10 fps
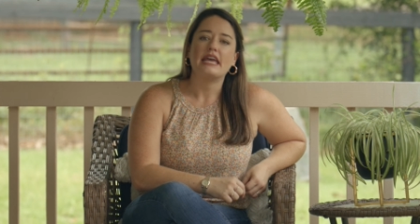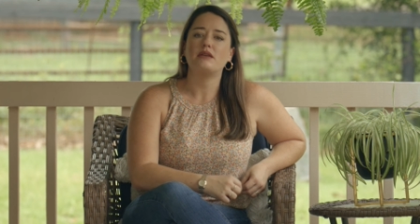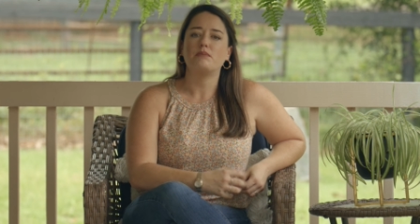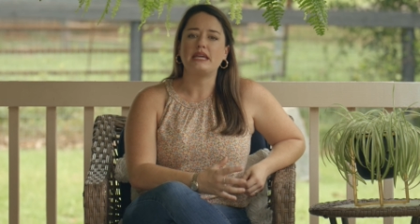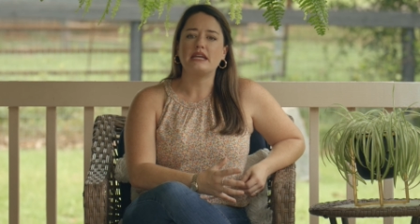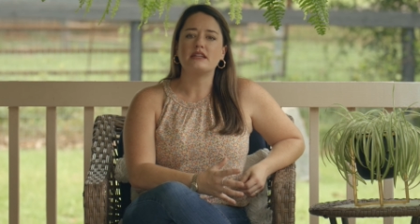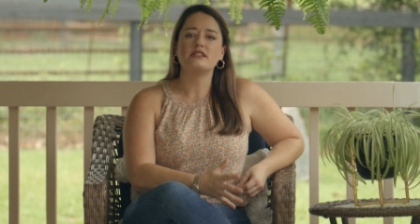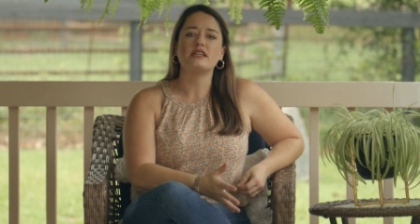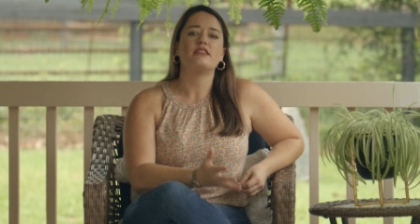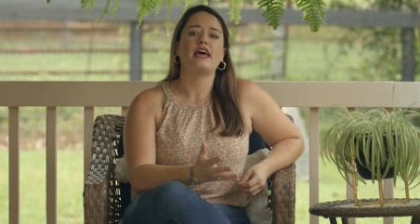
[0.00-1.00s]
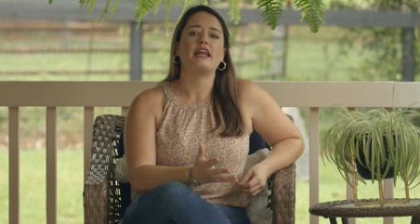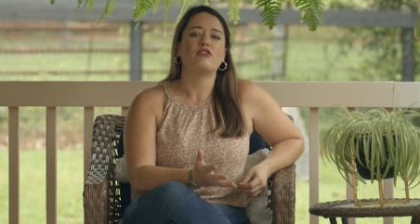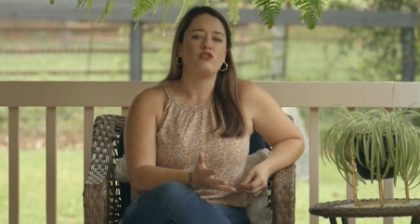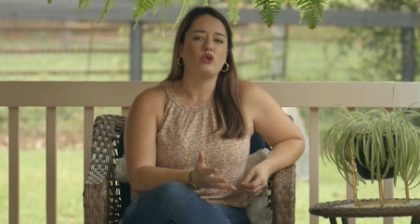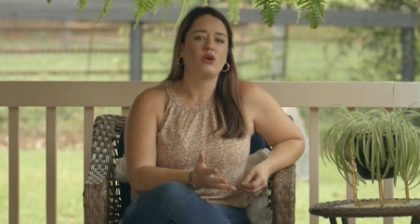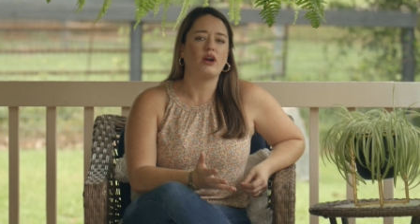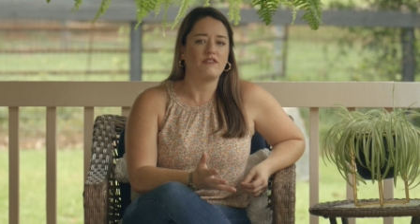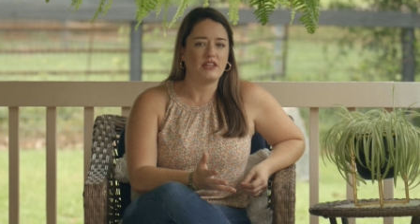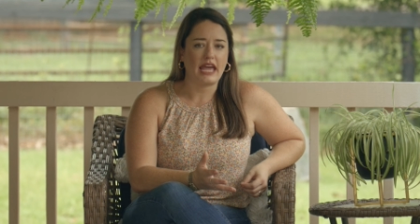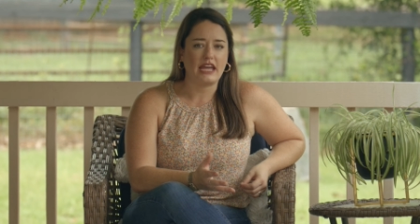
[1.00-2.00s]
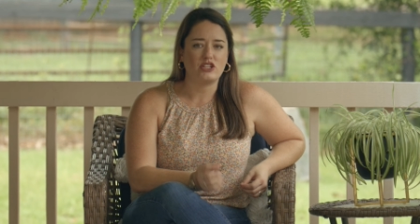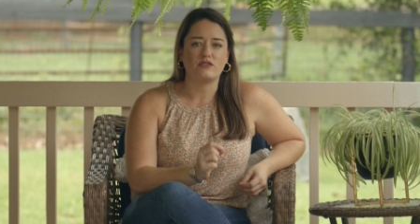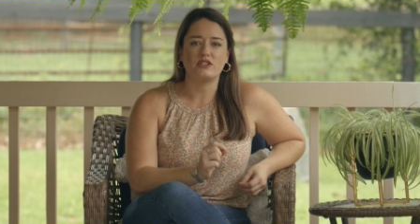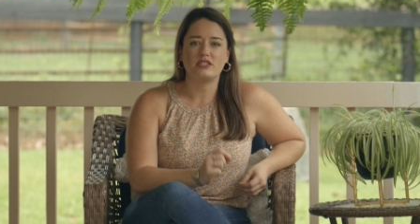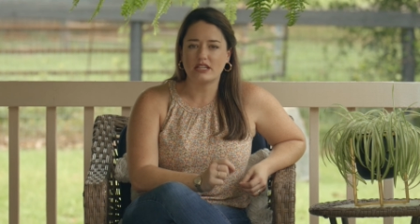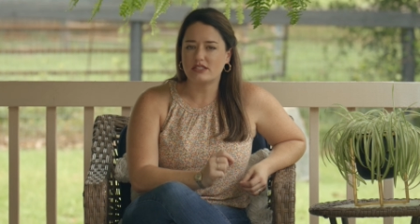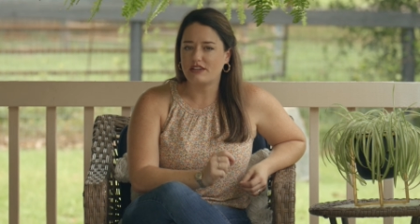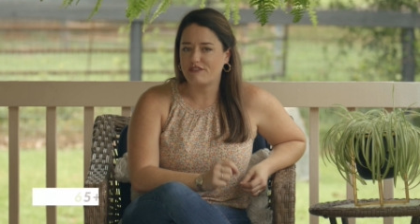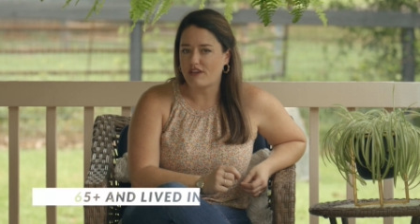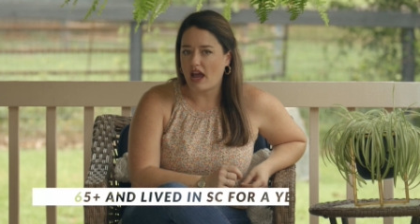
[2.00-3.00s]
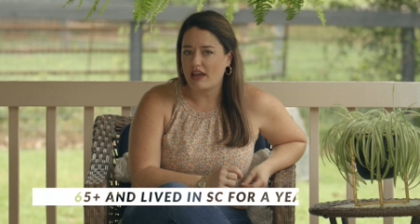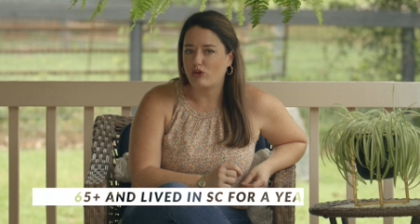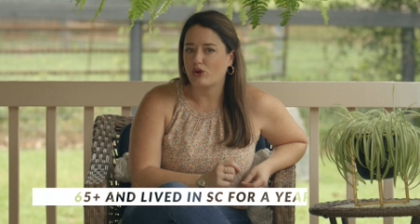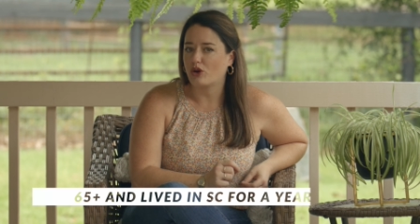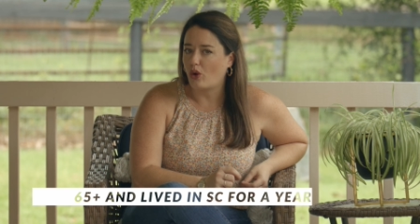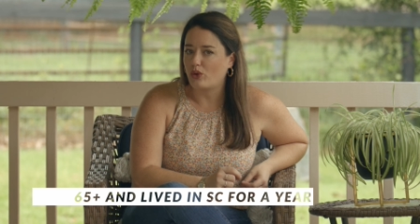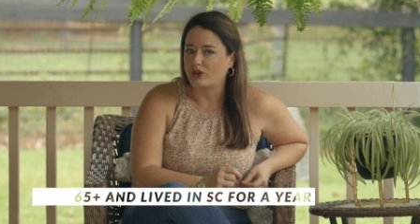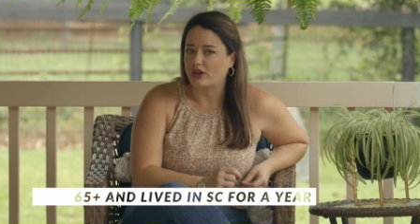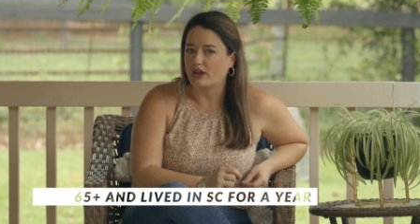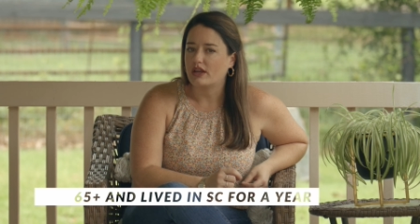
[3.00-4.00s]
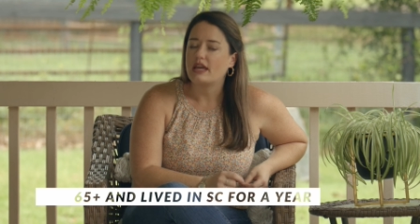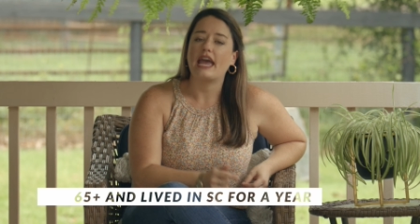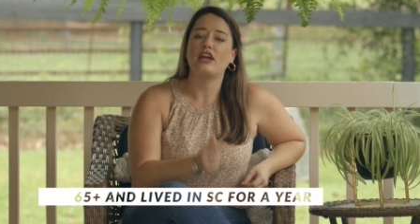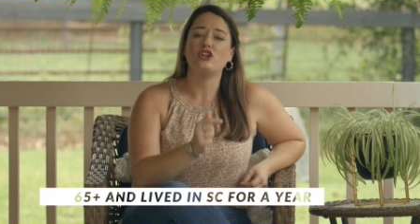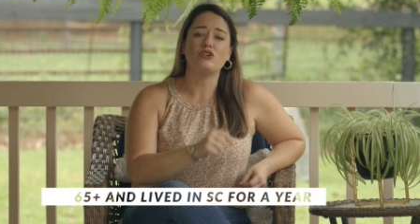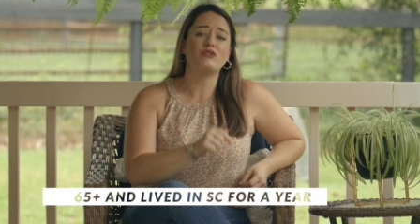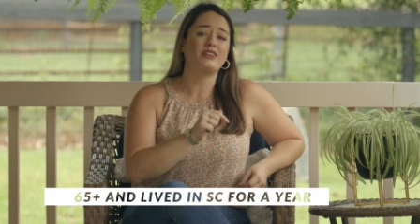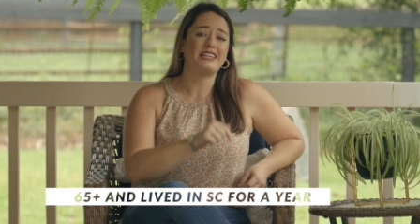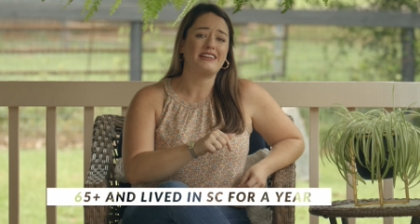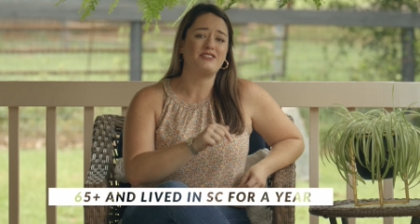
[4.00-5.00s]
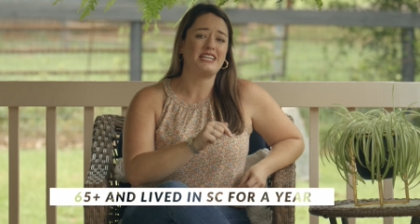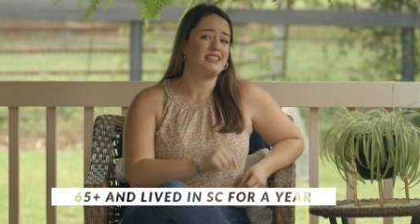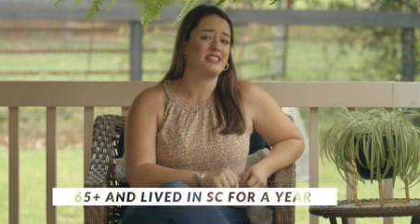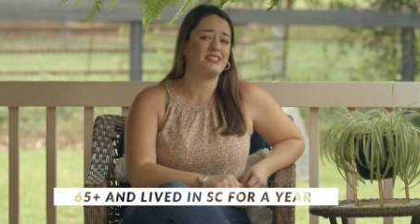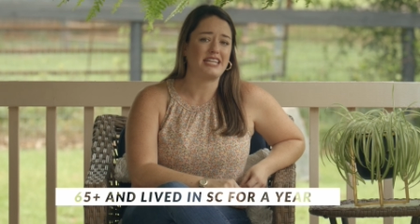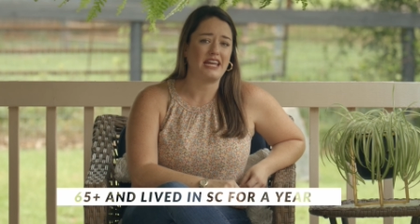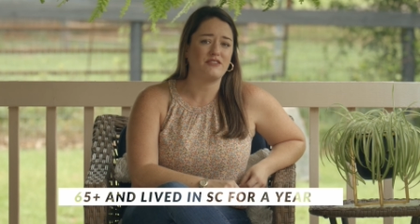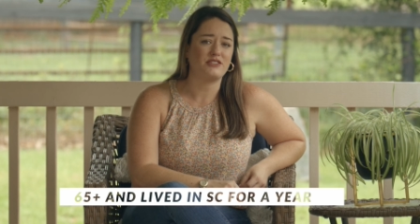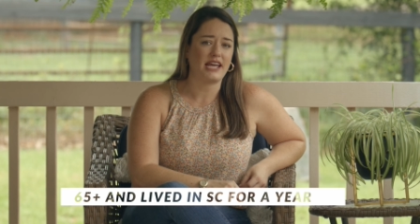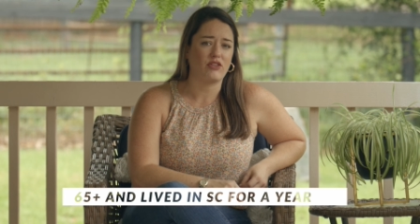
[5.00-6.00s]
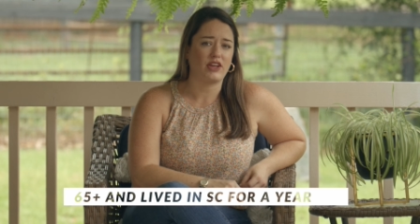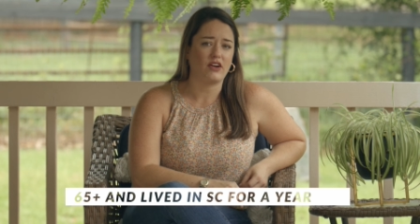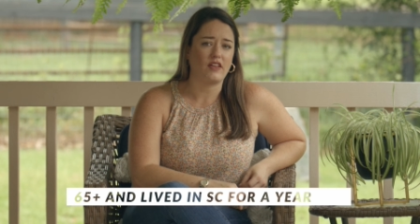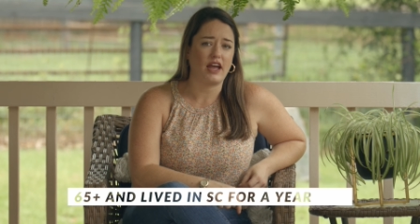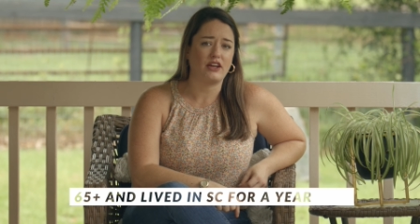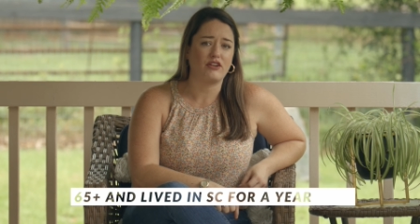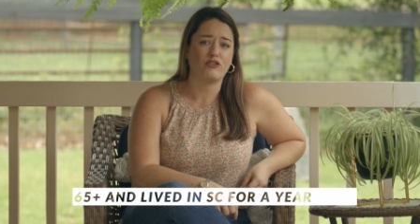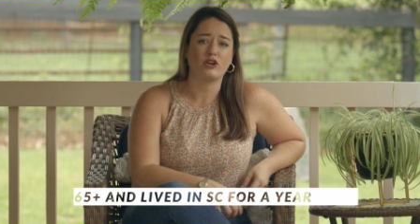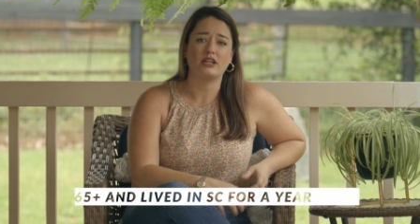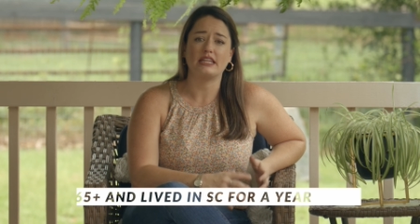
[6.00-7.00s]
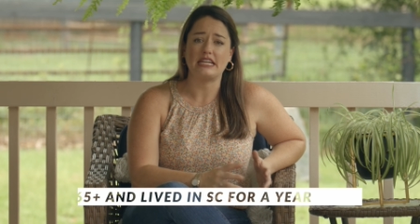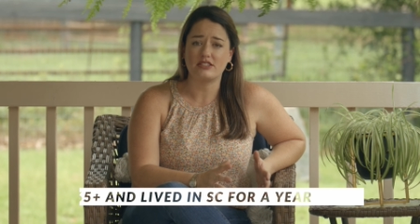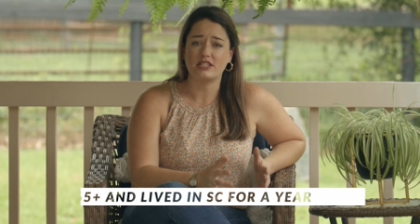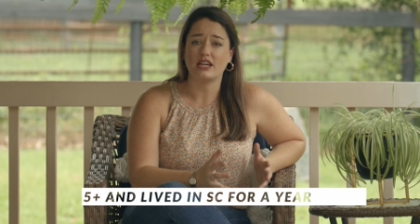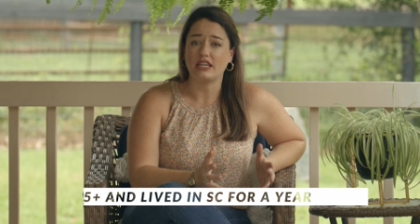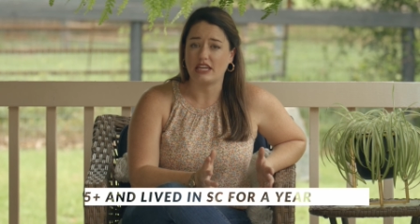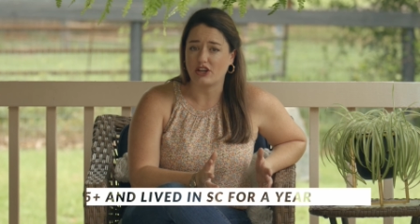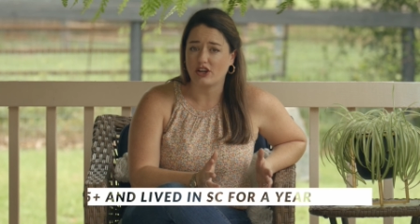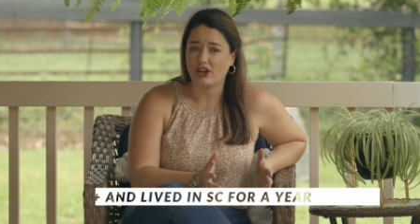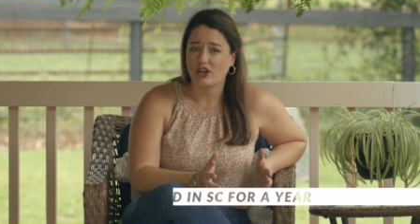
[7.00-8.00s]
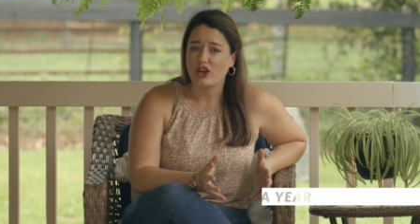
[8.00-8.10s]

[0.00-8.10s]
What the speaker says: it means that if you are of the age of 65 or older and you've lived in the state of South Carolina for at least a year,